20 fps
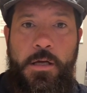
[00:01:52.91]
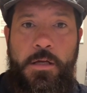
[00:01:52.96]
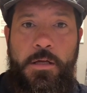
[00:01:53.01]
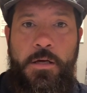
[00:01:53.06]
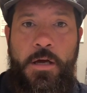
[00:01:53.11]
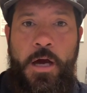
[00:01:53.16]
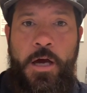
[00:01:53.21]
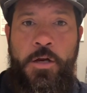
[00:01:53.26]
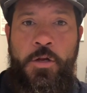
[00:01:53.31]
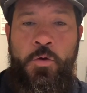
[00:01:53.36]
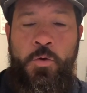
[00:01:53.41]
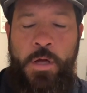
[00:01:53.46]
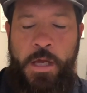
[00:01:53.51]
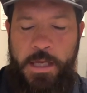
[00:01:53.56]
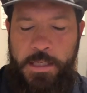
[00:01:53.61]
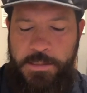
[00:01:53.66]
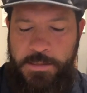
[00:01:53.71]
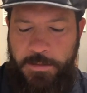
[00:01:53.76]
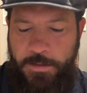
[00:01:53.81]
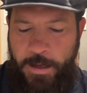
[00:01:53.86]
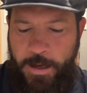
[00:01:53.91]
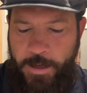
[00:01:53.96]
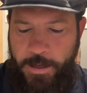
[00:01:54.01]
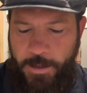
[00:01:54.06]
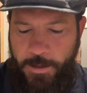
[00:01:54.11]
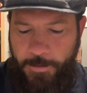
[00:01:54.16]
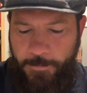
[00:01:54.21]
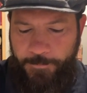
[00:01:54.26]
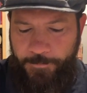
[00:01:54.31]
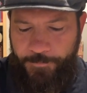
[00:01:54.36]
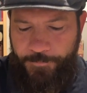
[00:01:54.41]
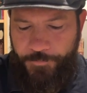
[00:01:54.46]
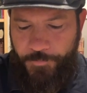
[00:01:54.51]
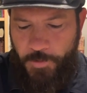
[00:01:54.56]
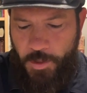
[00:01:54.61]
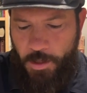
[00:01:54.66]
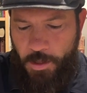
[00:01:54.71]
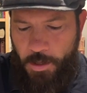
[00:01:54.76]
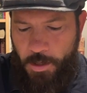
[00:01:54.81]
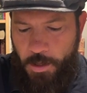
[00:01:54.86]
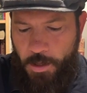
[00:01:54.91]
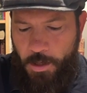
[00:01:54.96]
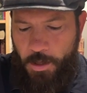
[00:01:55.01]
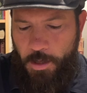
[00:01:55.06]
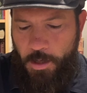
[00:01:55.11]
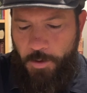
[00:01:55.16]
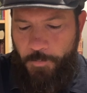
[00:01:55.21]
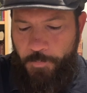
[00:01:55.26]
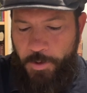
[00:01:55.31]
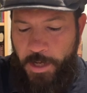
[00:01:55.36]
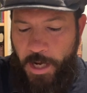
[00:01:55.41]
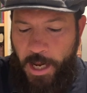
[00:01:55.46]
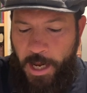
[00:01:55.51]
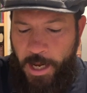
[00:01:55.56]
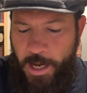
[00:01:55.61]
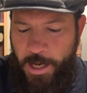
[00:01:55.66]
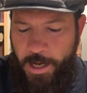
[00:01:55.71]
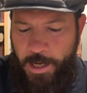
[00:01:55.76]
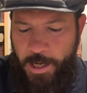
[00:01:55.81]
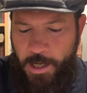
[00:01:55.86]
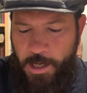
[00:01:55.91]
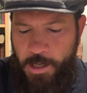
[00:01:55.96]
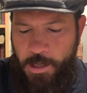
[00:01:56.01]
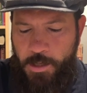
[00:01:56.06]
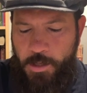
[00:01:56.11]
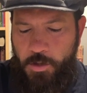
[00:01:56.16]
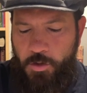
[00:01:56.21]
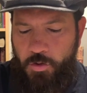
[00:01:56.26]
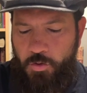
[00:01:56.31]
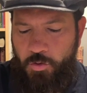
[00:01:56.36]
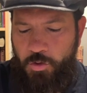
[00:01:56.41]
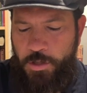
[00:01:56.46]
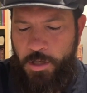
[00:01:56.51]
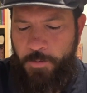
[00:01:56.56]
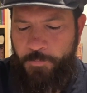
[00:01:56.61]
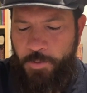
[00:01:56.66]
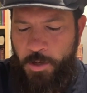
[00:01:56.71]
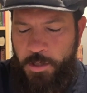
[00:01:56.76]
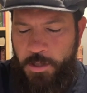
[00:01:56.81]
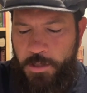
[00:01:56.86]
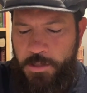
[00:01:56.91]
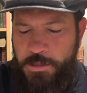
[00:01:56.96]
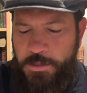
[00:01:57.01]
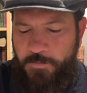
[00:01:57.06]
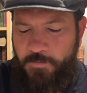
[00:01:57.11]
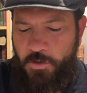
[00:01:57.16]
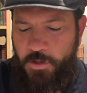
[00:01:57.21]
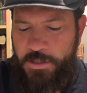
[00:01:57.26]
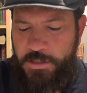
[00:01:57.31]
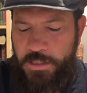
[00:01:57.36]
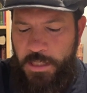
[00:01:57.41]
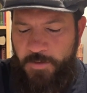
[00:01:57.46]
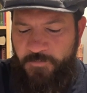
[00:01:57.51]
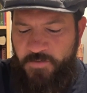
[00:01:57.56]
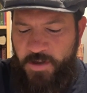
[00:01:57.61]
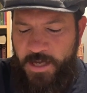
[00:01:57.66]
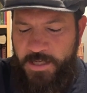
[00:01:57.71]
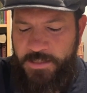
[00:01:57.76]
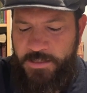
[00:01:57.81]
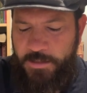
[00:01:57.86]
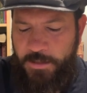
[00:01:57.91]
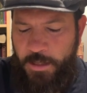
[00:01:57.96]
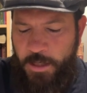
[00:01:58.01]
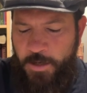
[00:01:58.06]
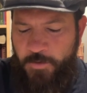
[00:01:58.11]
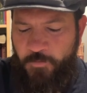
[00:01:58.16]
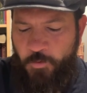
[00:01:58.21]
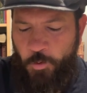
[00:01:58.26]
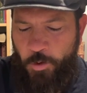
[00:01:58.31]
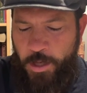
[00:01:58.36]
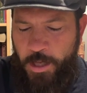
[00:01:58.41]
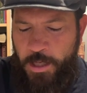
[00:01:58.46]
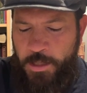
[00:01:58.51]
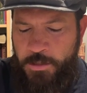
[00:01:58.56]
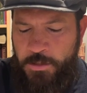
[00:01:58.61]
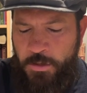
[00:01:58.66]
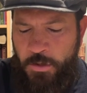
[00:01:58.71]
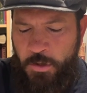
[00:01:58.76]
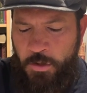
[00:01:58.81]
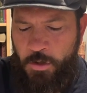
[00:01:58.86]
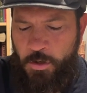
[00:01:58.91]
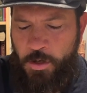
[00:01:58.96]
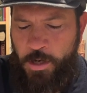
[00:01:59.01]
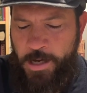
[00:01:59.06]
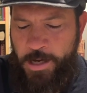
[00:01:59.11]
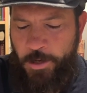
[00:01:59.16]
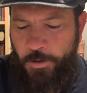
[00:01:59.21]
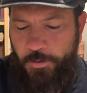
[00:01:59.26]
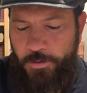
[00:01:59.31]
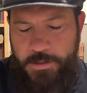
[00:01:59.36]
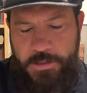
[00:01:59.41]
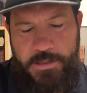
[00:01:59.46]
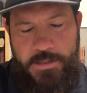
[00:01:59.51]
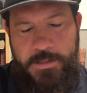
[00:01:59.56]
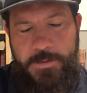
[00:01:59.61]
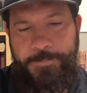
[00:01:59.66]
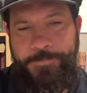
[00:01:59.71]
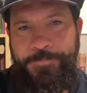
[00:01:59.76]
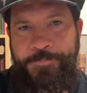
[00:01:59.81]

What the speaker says: God who hates lying. "But I, through the abundance of your steadfast love, will enter your house."